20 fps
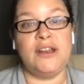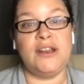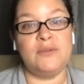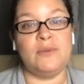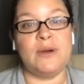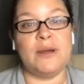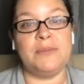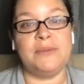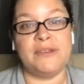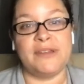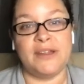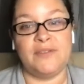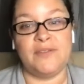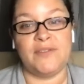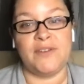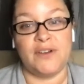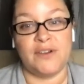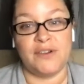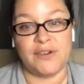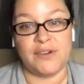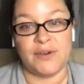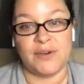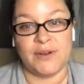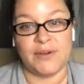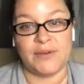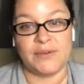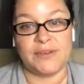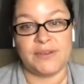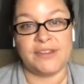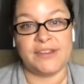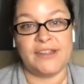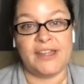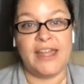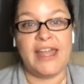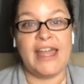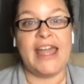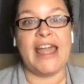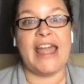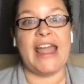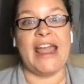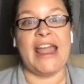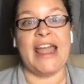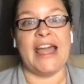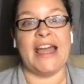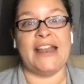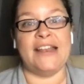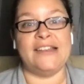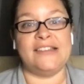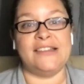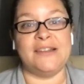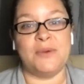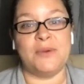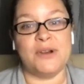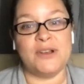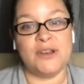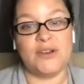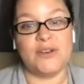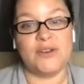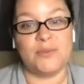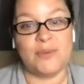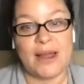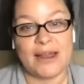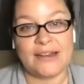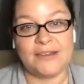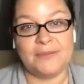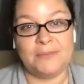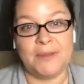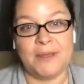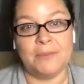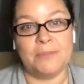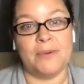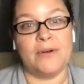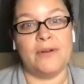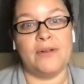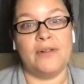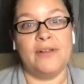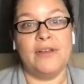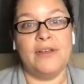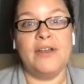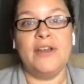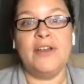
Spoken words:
need a website for your show notes and somewhere to direct people.